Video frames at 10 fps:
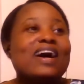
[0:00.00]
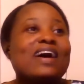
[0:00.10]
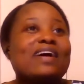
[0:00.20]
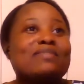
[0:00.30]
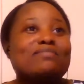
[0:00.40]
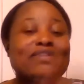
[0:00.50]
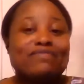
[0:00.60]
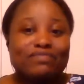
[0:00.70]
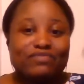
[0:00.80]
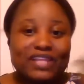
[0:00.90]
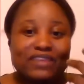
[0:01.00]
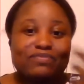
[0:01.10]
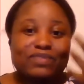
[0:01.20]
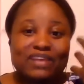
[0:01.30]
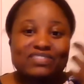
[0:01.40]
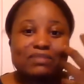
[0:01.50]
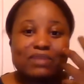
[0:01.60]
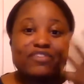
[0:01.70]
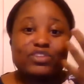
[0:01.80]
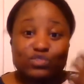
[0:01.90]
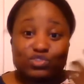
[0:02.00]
My left side of my face was